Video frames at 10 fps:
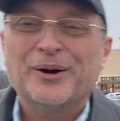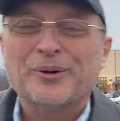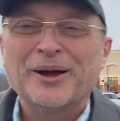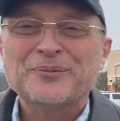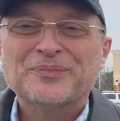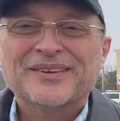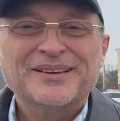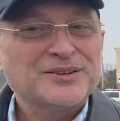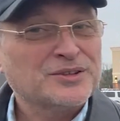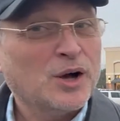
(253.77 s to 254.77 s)
All right,
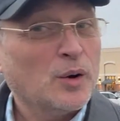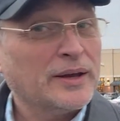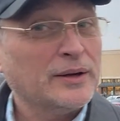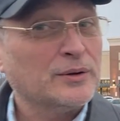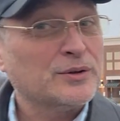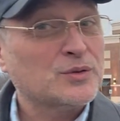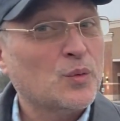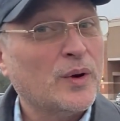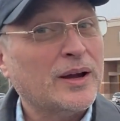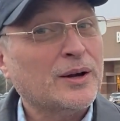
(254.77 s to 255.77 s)
so here's
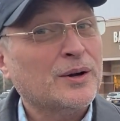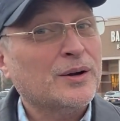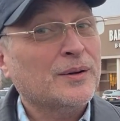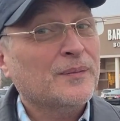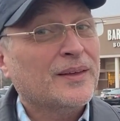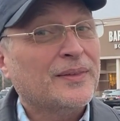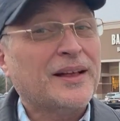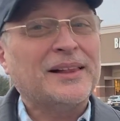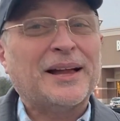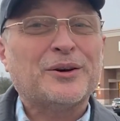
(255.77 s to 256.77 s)
where
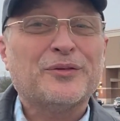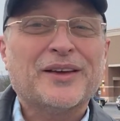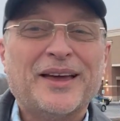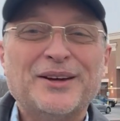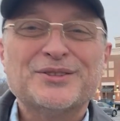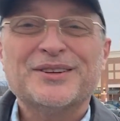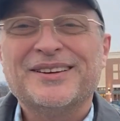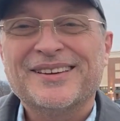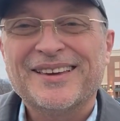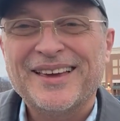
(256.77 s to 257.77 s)
the
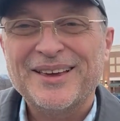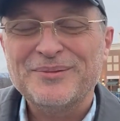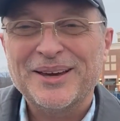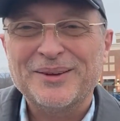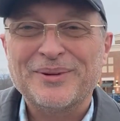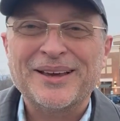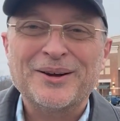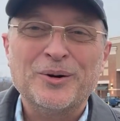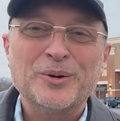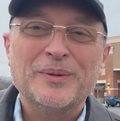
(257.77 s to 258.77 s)
clarification came in by
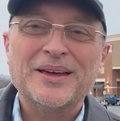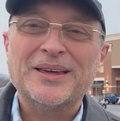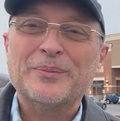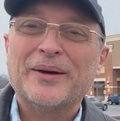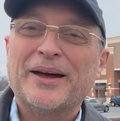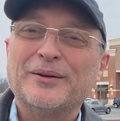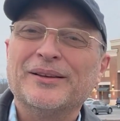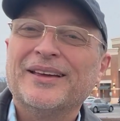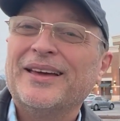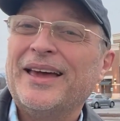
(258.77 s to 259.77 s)
code making
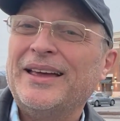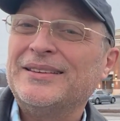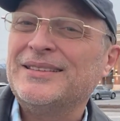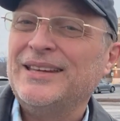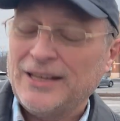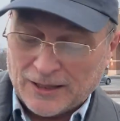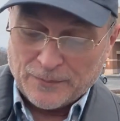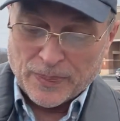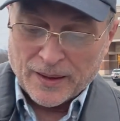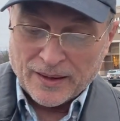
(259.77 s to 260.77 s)
panel 18.
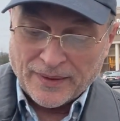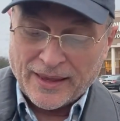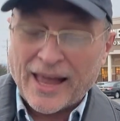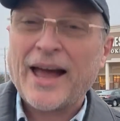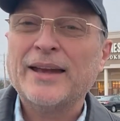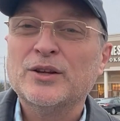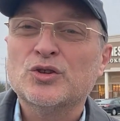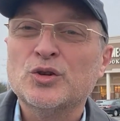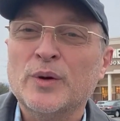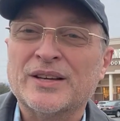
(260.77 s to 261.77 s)
They added
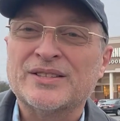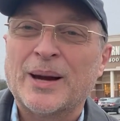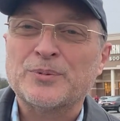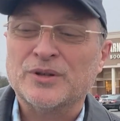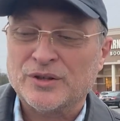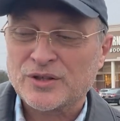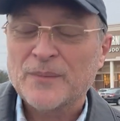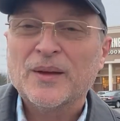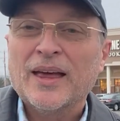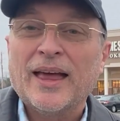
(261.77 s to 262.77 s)
two exceptions,
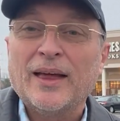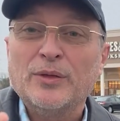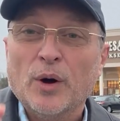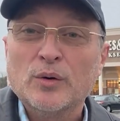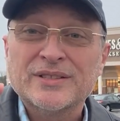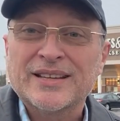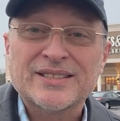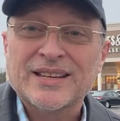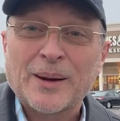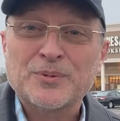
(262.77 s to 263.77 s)
and those
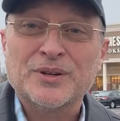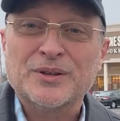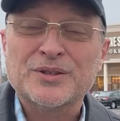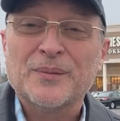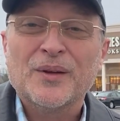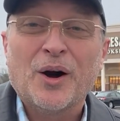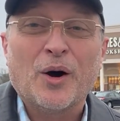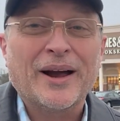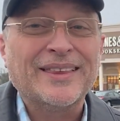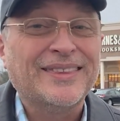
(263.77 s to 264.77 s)
exceptions
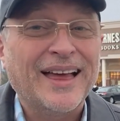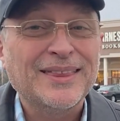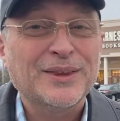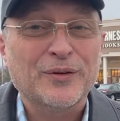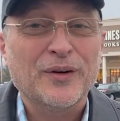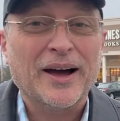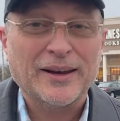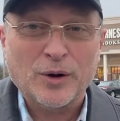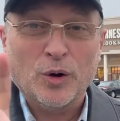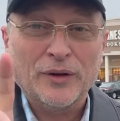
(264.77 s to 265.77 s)
are
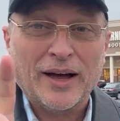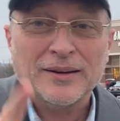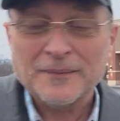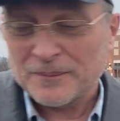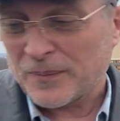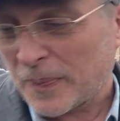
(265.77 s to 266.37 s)
identified. Hold on